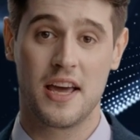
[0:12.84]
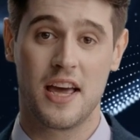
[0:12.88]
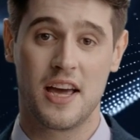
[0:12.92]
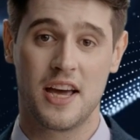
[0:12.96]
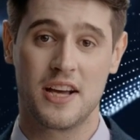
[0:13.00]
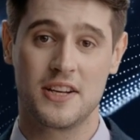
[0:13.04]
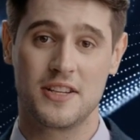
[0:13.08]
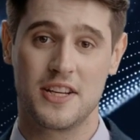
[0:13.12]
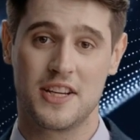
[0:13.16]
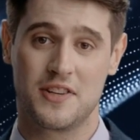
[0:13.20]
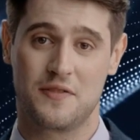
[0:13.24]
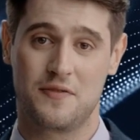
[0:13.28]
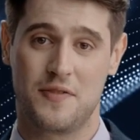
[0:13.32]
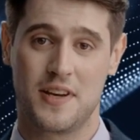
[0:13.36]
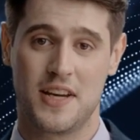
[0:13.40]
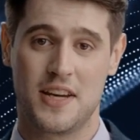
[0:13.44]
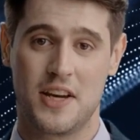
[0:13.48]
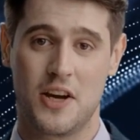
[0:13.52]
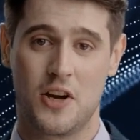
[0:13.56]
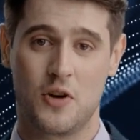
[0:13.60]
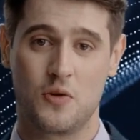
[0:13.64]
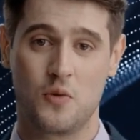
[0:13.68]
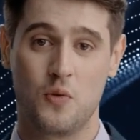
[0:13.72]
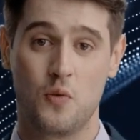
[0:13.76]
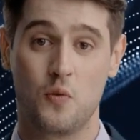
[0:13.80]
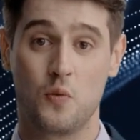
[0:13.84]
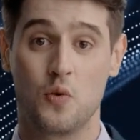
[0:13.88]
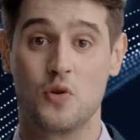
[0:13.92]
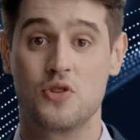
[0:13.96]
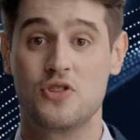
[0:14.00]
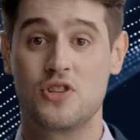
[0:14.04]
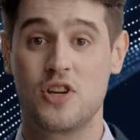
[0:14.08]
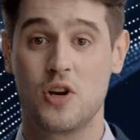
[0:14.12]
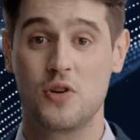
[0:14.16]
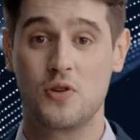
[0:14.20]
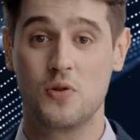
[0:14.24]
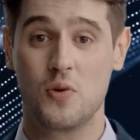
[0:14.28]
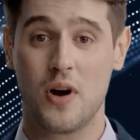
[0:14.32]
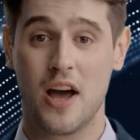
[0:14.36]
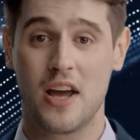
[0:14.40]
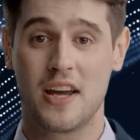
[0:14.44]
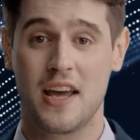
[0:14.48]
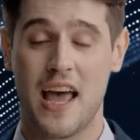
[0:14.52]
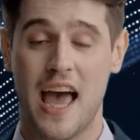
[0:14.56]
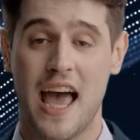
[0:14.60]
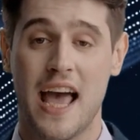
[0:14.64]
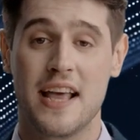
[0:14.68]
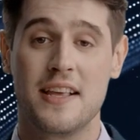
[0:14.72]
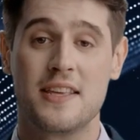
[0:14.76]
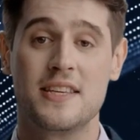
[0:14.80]
In this video, we'll show you how
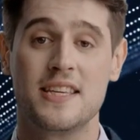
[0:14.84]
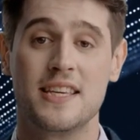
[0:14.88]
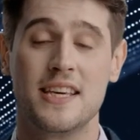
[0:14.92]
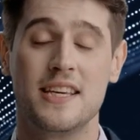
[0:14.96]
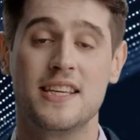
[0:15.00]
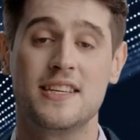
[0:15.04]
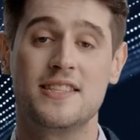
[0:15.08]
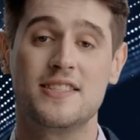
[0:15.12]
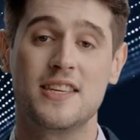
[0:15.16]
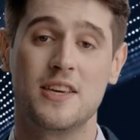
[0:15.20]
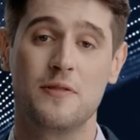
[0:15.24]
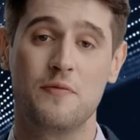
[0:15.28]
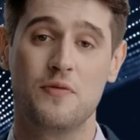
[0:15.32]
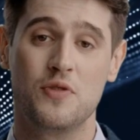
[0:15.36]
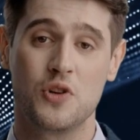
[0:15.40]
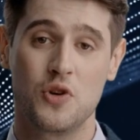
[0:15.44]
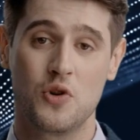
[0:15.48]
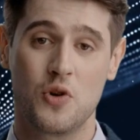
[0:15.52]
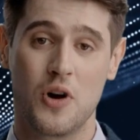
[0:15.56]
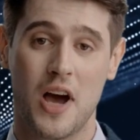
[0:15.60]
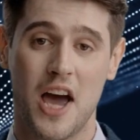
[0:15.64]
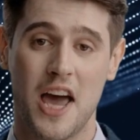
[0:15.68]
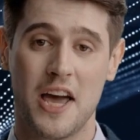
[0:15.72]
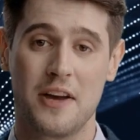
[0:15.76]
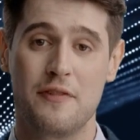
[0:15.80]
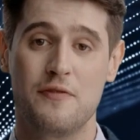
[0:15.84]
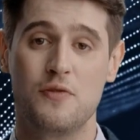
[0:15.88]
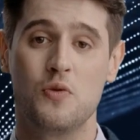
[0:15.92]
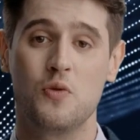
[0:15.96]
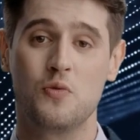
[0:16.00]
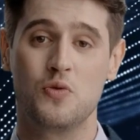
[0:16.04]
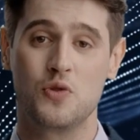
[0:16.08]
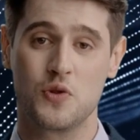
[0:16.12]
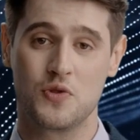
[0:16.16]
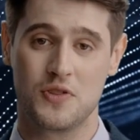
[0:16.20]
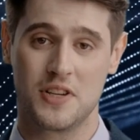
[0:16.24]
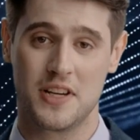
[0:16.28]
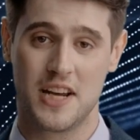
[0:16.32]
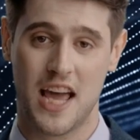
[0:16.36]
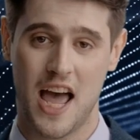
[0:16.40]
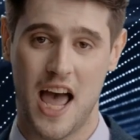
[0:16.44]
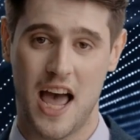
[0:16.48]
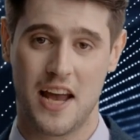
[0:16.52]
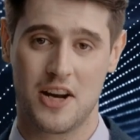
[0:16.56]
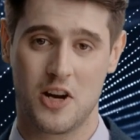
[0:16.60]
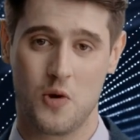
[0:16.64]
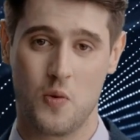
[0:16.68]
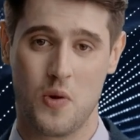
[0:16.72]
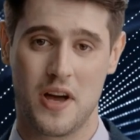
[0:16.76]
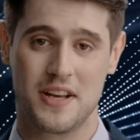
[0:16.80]
to add an eSIM to your iPhone using
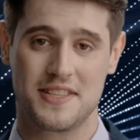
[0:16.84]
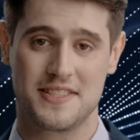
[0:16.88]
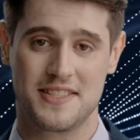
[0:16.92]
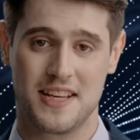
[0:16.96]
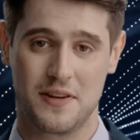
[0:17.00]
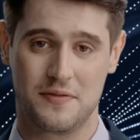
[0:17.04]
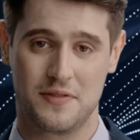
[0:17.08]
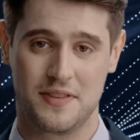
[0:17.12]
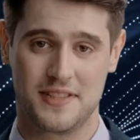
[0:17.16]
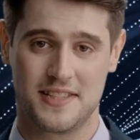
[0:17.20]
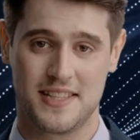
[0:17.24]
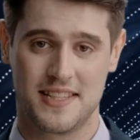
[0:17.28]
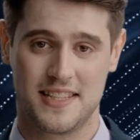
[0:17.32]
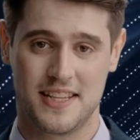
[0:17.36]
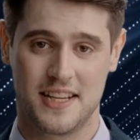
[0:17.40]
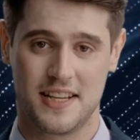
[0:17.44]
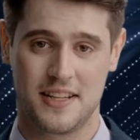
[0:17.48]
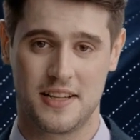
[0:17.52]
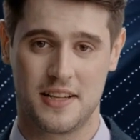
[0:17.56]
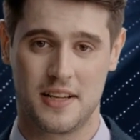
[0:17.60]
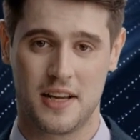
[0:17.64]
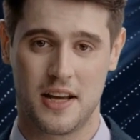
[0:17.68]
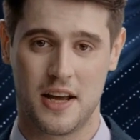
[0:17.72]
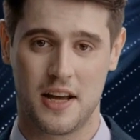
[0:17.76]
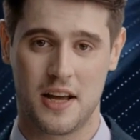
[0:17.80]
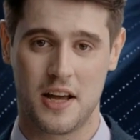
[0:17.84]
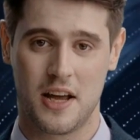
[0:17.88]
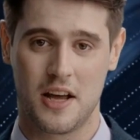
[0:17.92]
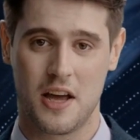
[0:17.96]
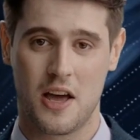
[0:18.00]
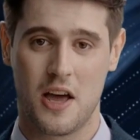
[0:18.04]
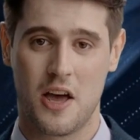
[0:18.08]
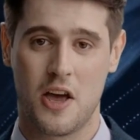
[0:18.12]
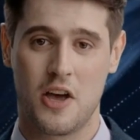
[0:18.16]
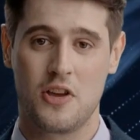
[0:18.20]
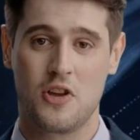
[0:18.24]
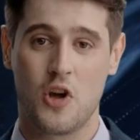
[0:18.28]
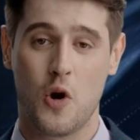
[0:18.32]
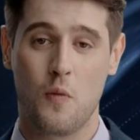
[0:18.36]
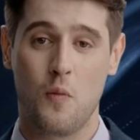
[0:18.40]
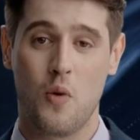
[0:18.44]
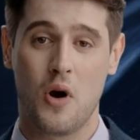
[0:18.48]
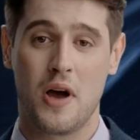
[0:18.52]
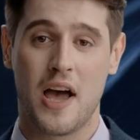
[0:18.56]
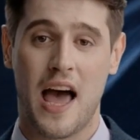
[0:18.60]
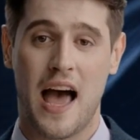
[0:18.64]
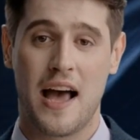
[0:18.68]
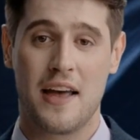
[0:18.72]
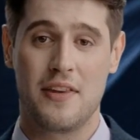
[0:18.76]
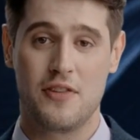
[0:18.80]
iOS 17. No more
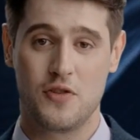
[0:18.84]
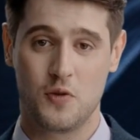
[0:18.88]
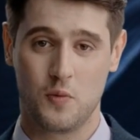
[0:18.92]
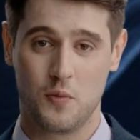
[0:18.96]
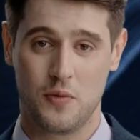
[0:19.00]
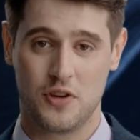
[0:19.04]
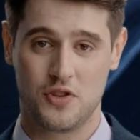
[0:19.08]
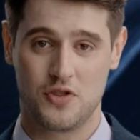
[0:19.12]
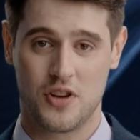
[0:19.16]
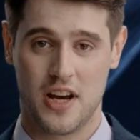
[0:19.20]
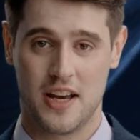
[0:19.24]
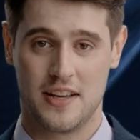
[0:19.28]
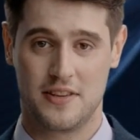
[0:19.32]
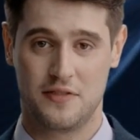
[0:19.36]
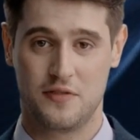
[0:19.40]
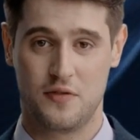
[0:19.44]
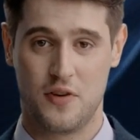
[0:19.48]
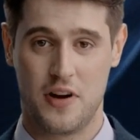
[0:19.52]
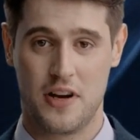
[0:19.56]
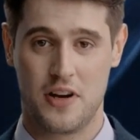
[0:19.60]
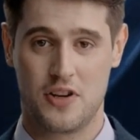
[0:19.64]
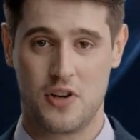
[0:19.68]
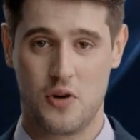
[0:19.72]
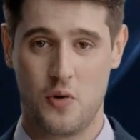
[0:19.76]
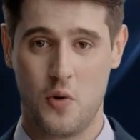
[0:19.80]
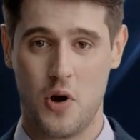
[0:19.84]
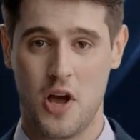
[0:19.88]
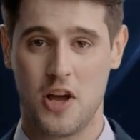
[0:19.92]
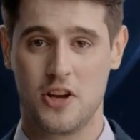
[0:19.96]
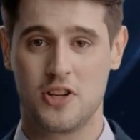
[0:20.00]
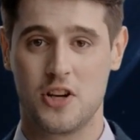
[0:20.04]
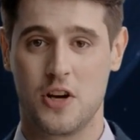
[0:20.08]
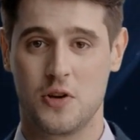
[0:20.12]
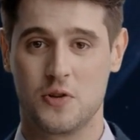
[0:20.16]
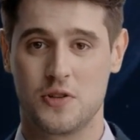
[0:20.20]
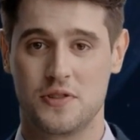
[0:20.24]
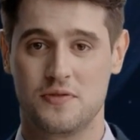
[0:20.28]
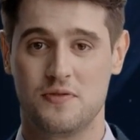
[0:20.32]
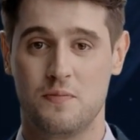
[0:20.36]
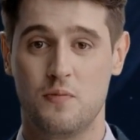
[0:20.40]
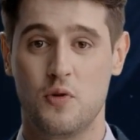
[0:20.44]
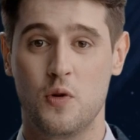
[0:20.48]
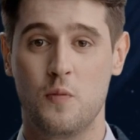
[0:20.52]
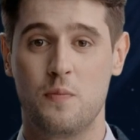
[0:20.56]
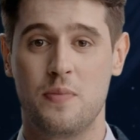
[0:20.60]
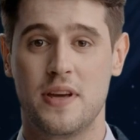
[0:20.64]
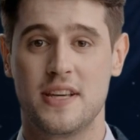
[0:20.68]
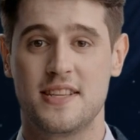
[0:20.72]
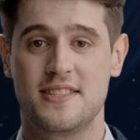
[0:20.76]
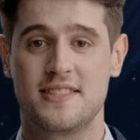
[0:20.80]
hassle with transferring QR codes from
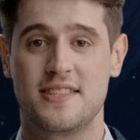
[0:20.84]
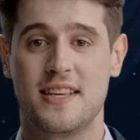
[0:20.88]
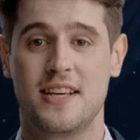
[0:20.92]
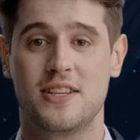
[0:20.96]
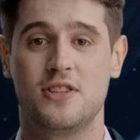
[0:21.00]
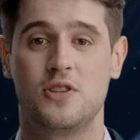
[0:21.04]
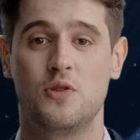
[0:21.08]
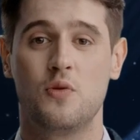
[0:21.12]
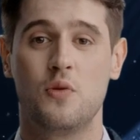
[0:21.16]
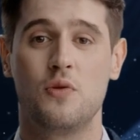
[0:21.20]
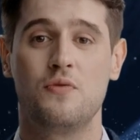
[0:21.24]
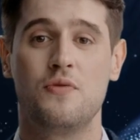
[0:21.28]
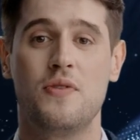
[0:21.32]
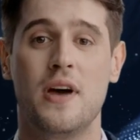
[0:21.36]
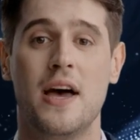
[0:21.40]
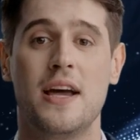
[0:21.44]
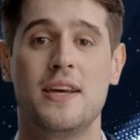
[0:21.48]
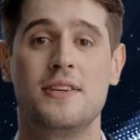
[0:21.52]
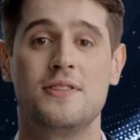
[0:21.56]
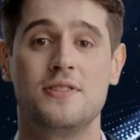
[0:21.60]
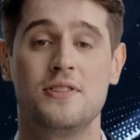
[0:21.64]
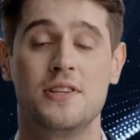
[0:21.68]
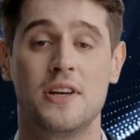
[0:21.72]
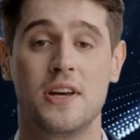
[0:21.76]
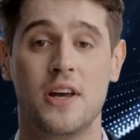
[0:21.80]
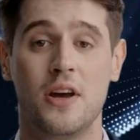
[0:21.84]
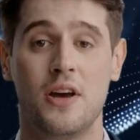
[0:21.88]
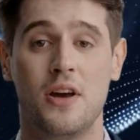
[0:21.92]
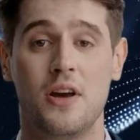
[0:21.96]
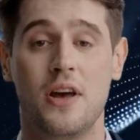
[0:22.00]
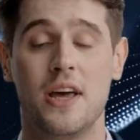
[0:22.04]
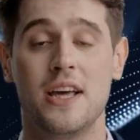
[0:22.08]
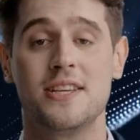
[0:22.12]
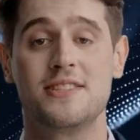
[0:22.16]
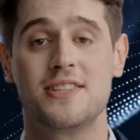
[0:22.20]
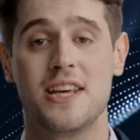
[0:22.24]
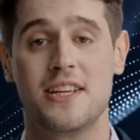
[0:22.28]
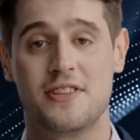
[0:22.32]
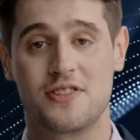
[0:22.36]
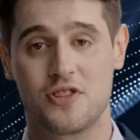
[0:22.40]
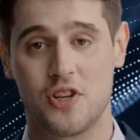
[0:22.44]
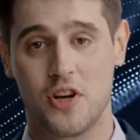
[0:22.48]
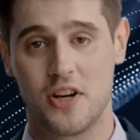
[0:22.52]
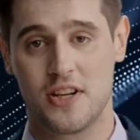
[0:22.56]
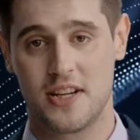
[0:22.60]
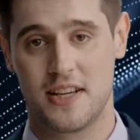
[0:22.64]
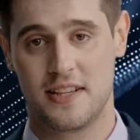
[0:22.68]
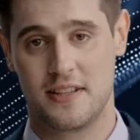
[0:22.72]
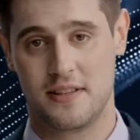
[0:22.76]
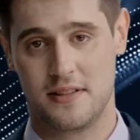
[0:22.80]
your PC to your device. Let's get
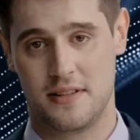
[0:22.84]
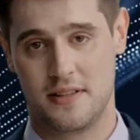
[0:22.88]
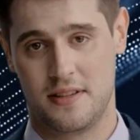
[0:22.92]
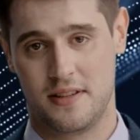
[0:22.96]
started.